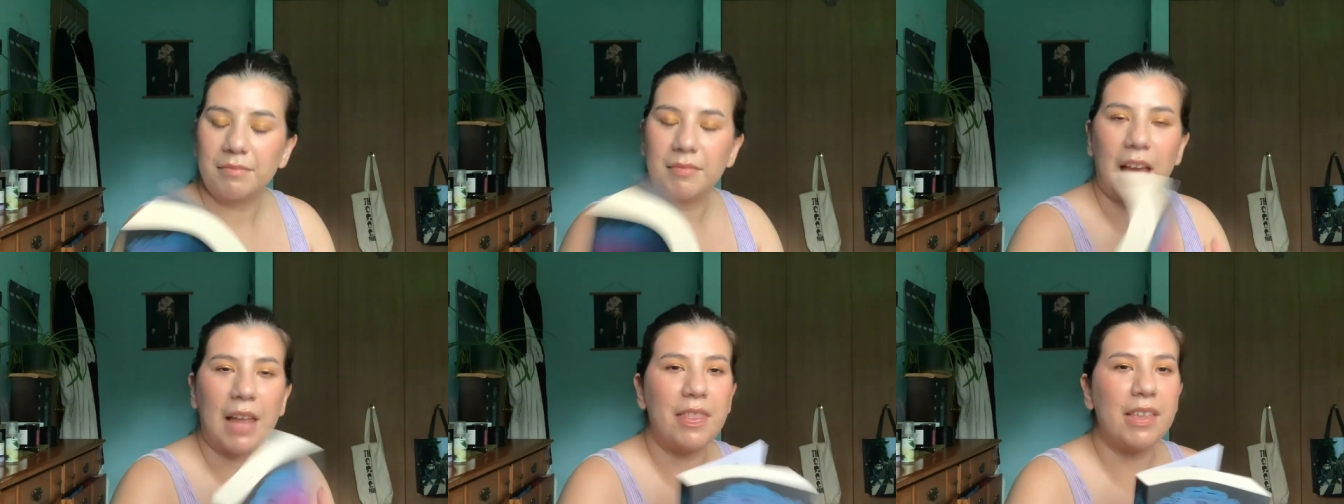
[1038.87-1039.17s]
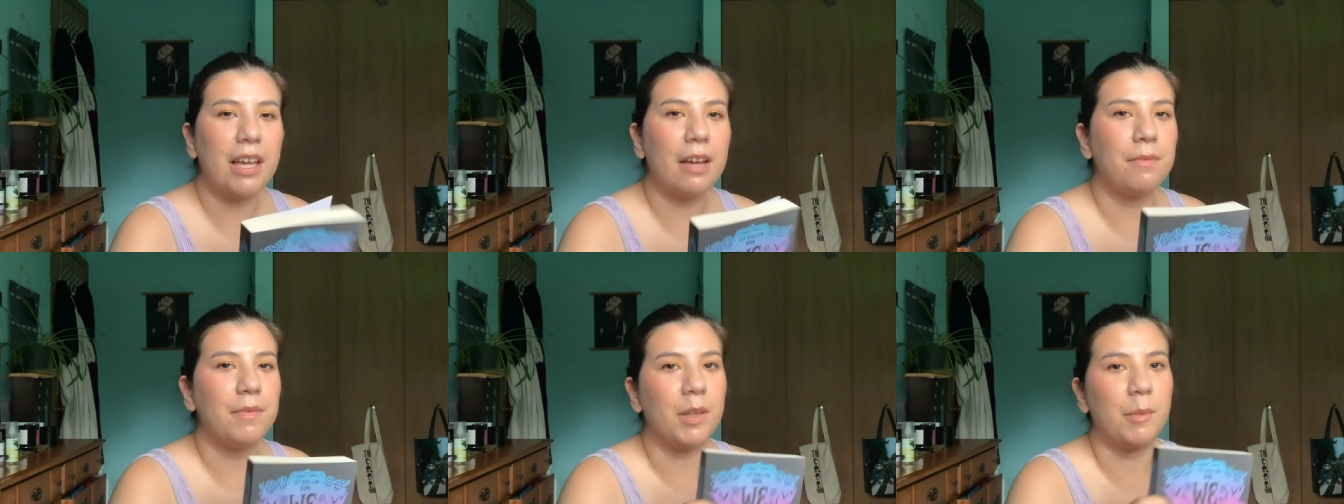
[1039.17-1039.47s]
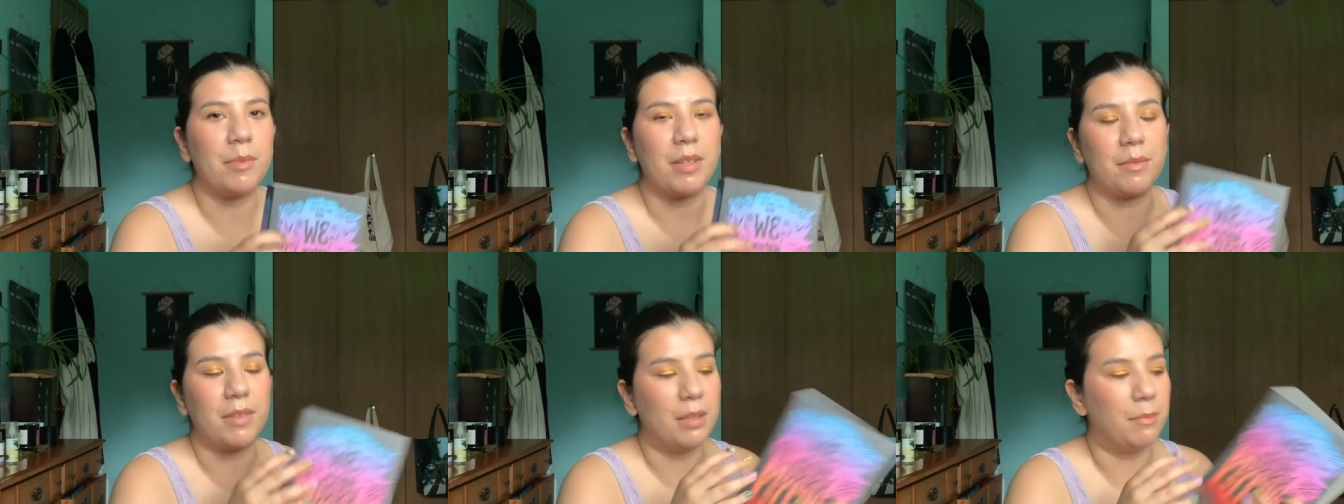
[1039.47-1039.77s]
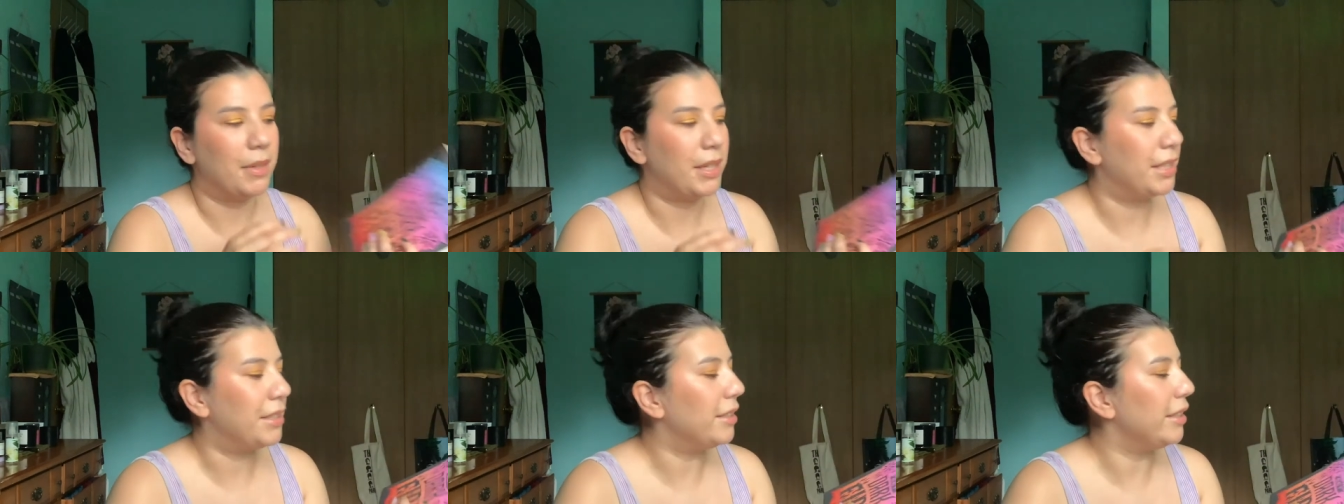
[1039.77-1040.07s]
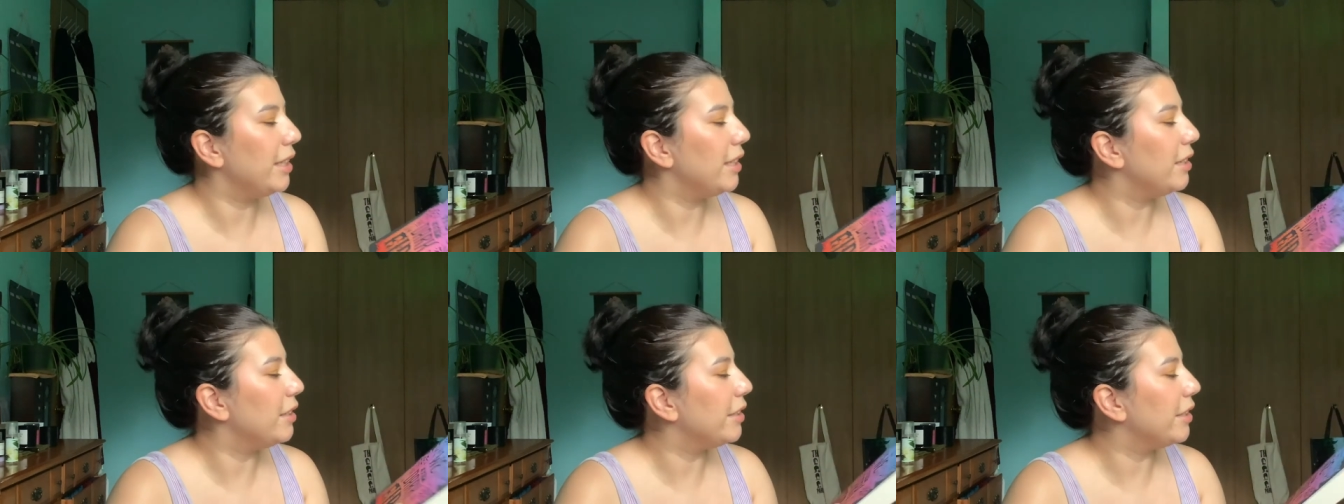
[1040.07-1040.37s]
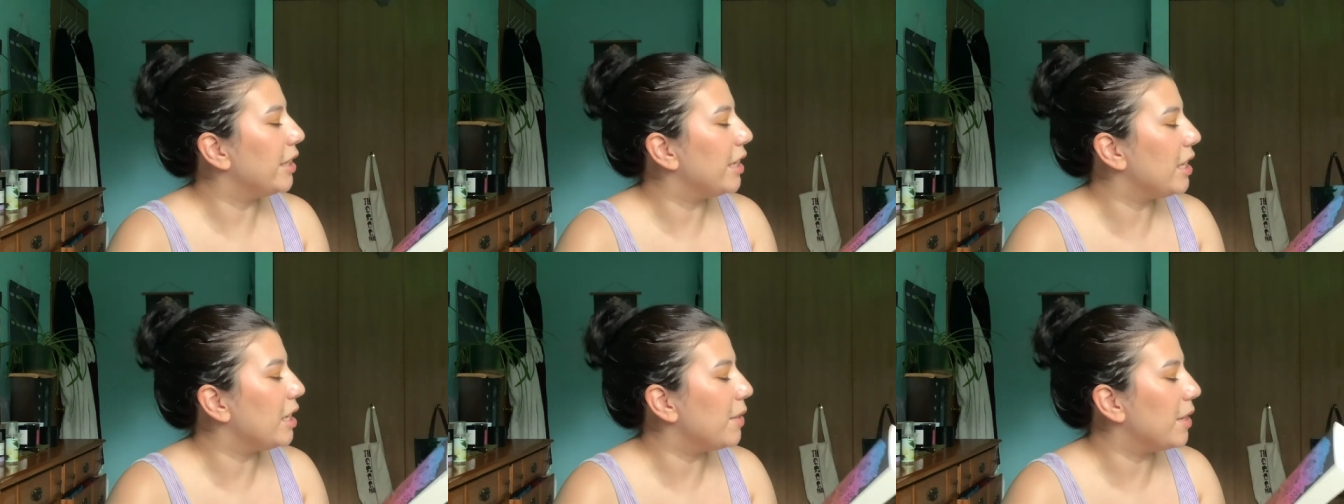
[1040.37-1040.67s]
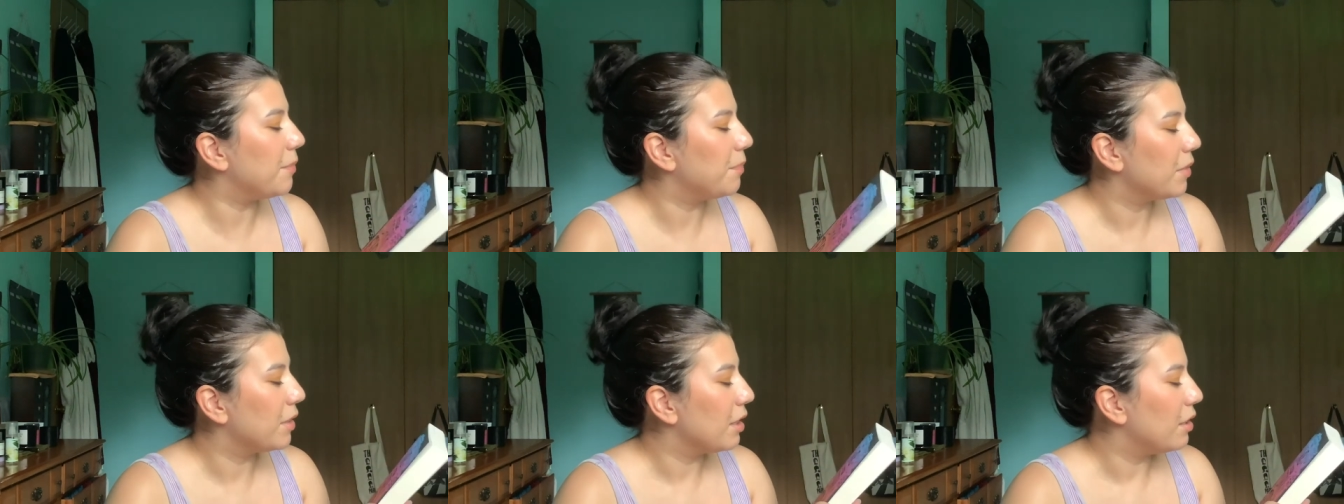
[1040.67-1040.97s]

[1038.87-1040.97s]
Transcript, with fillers: I think I filmed something, but I deleted it. Anyway,